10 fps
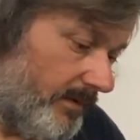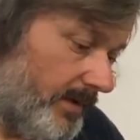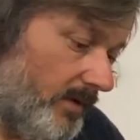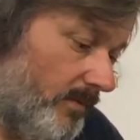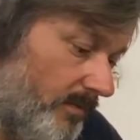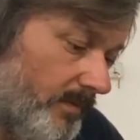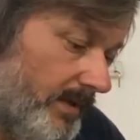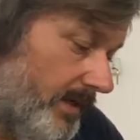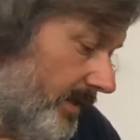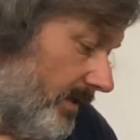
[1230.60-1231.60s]
that'll
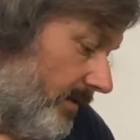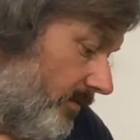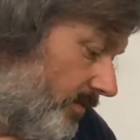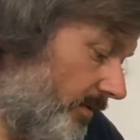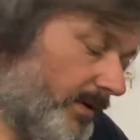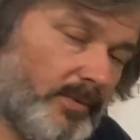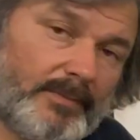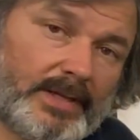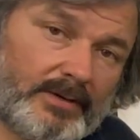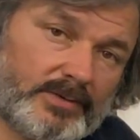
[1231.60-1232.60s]
we'll probably
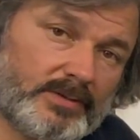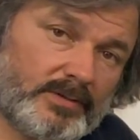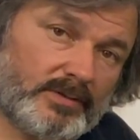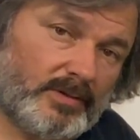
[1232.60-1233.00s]
whip that out to